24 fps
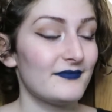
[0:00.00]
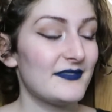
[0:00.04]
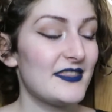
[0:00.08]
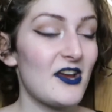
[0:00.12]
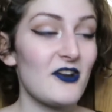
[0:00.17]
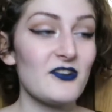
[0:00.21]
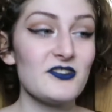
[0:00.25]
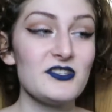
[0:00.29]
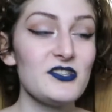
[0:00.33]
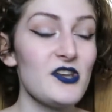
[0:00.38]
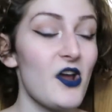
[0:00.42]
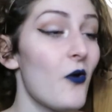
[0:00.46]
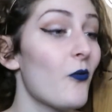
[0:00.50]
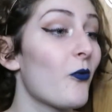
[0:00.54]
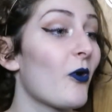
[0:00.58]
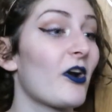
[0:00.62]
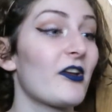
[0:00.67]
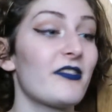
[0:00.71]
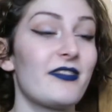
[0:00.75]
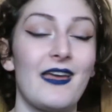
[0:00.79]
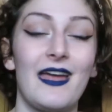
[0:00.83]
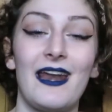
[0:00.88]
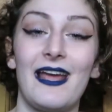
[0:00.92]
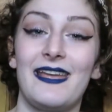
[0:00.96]
there's no
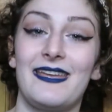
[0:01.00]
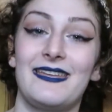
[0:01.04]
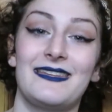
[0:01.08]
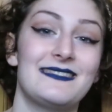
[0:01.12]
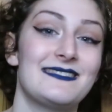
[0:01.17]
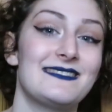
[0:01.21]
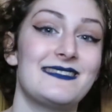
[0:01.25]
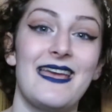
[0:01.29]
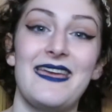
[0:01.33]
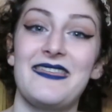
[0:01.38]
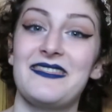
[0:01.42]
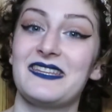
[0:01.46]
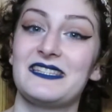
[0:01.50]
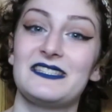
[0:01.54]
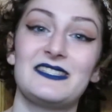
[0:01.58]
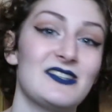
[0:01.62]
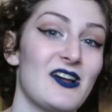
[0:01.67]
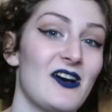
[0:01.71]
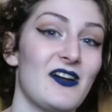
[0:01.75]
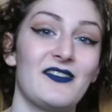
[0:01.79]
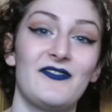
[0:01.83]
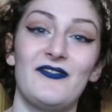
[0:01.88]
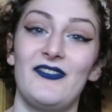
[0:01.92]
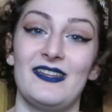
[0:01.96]
word that I can say that's
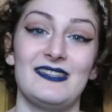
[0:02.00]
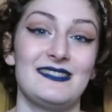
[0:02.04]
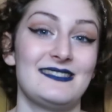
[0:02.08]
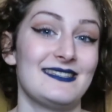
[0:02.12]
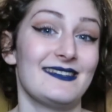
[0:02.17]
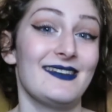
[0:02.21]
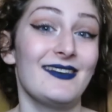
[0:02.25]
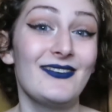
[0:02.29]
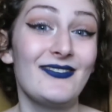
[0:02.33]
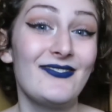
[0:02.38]
not offensive.